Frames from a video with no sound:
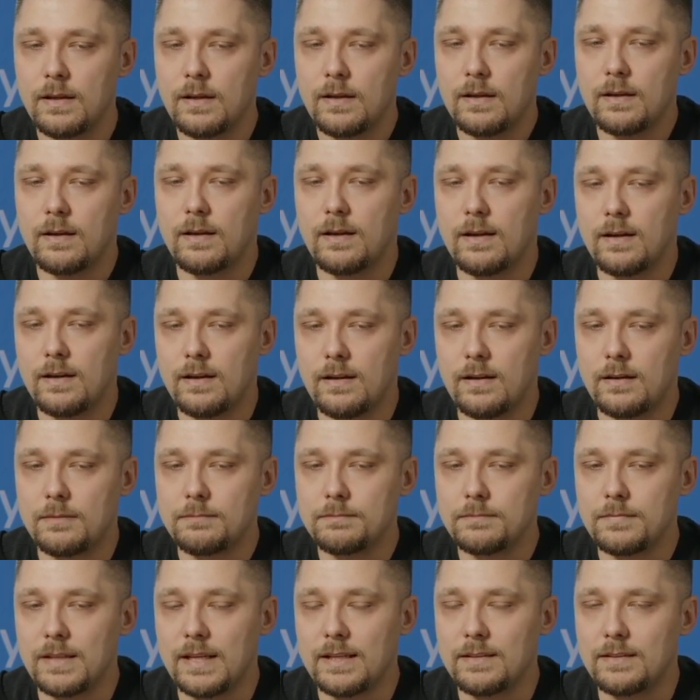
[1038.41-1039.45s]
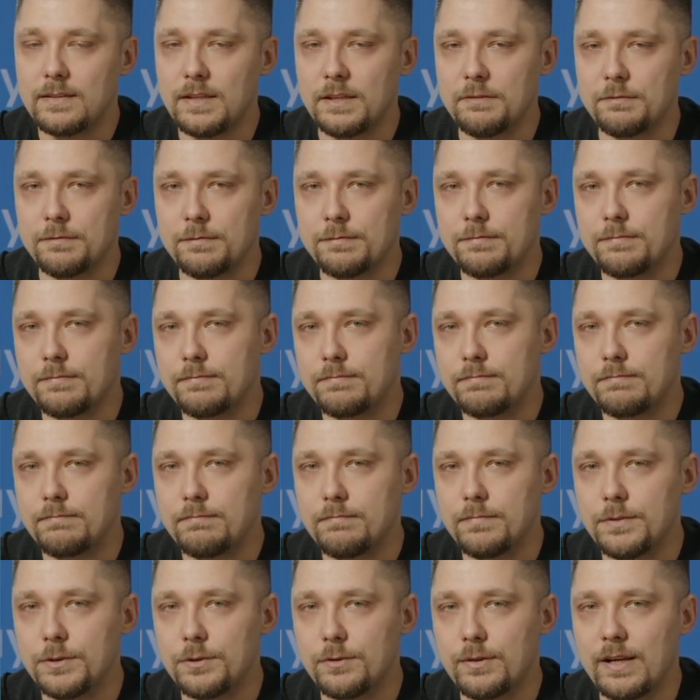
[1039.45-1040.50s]
And if
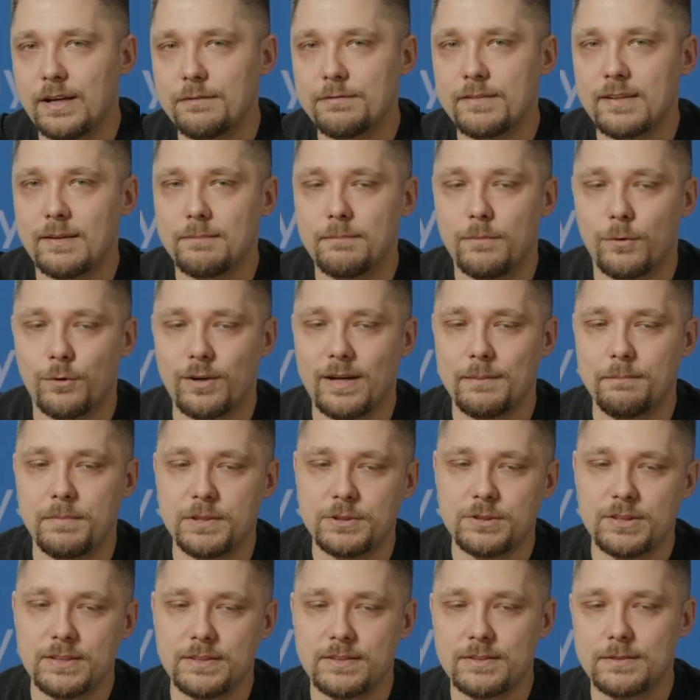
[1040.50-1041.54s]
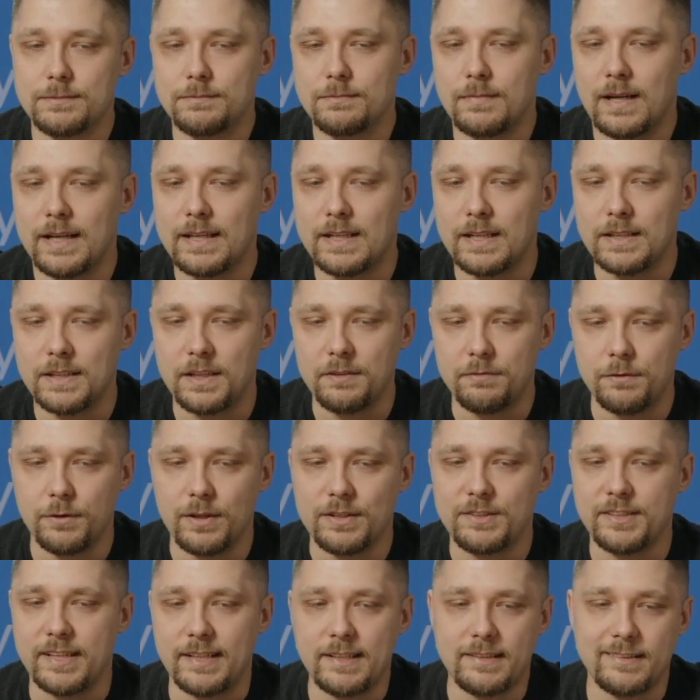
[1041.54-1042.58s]
you have some more ambitions, I can give you a
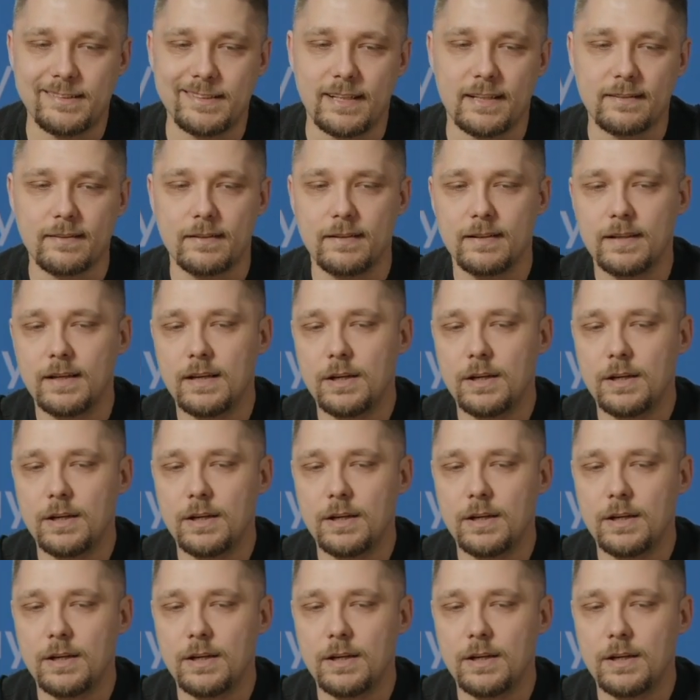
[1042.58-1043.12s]
challenge task.